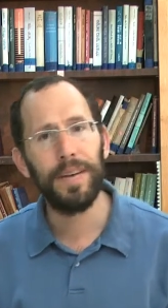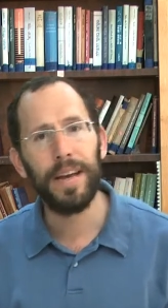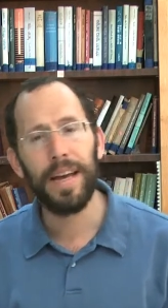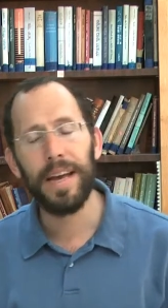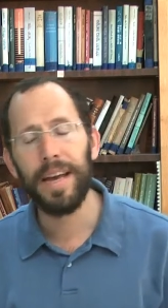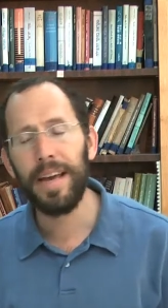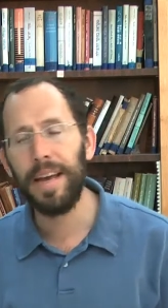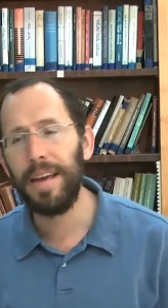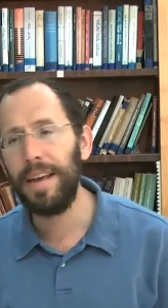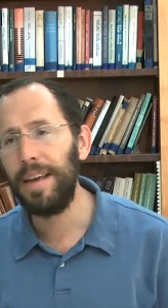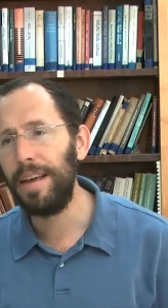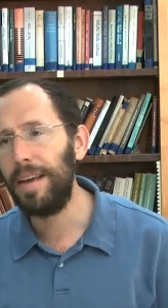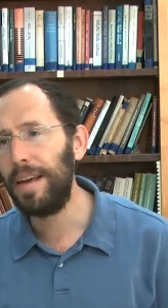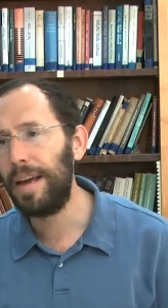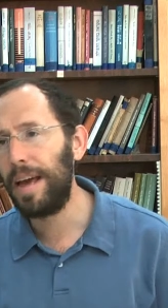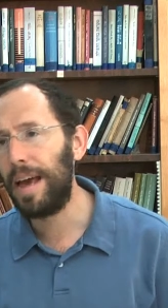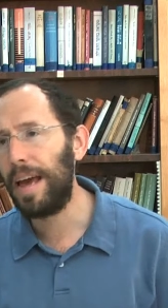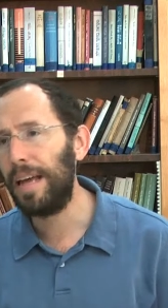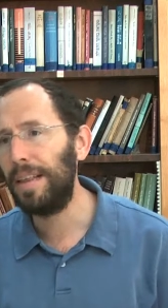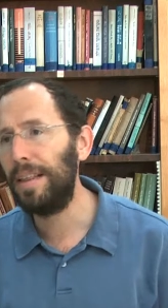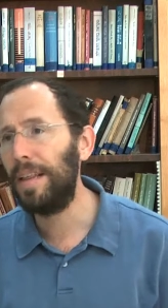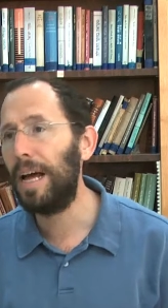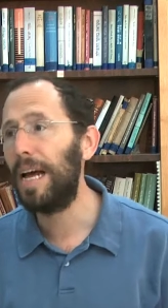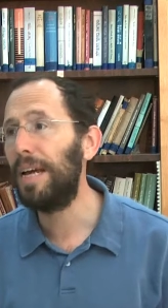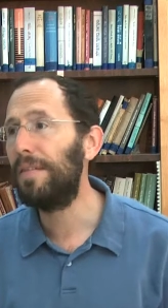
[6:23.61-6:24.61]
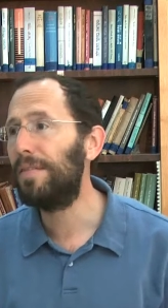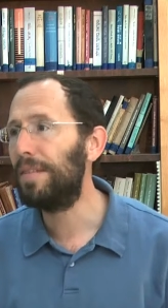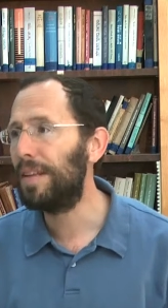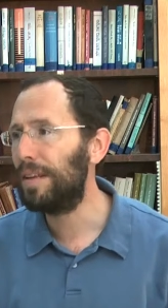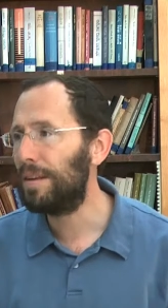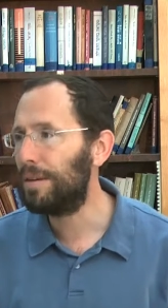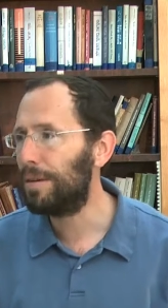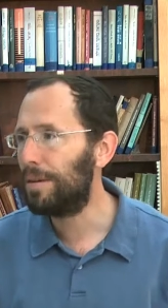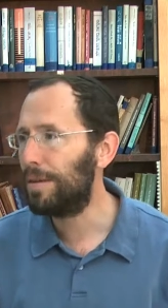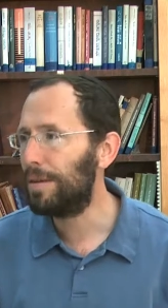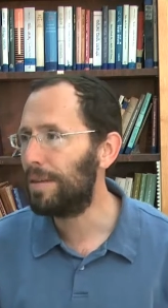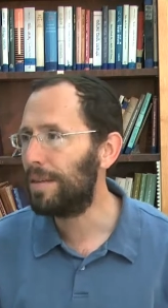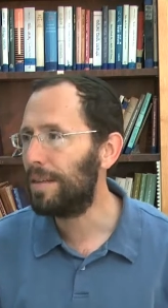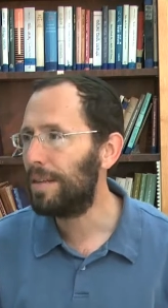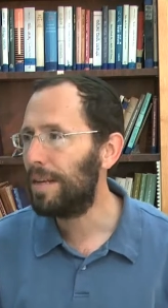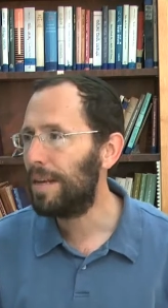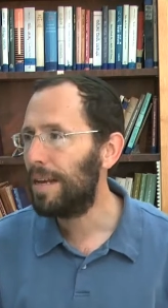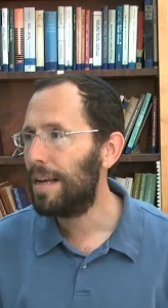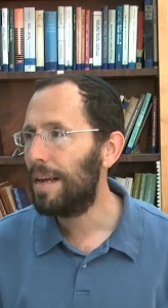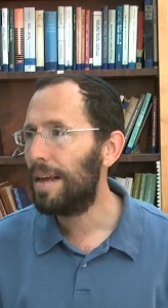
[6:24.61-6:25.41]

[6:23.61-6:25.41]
a livelihood,